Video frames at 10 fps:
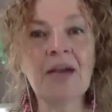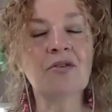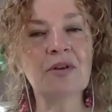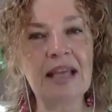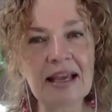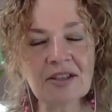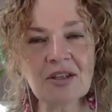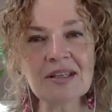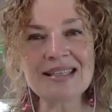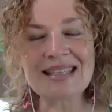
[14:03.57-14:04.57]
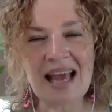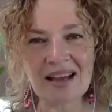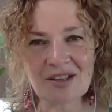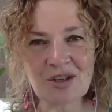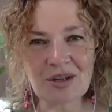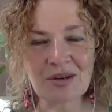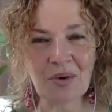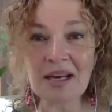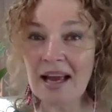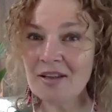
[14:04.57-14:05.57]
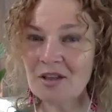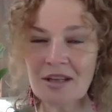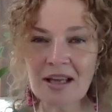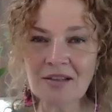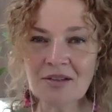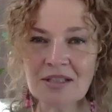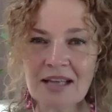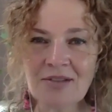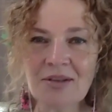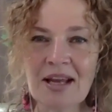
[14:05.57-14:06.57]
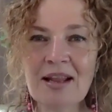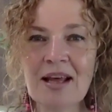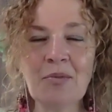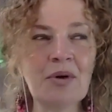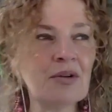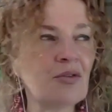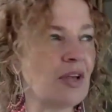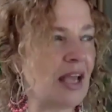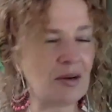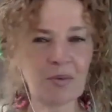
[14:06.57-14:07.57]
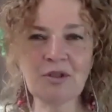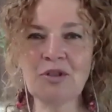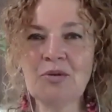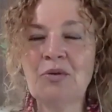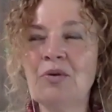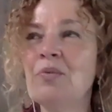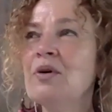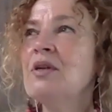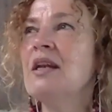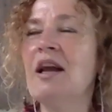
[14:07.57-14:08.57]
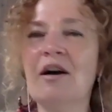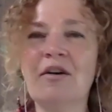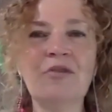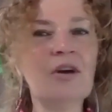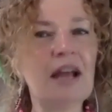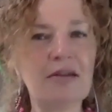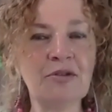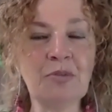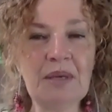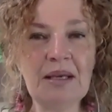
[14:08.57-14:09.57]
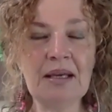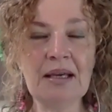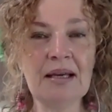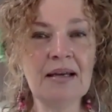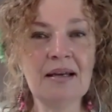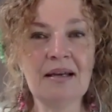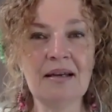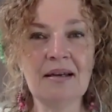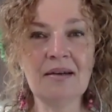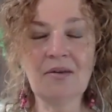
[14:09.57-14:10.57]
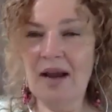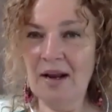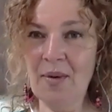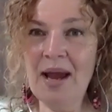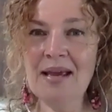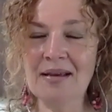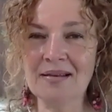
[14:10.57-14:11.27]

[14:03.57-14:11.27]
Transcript: Creation is action. What action can you take today that will create what you would love your life to be right away?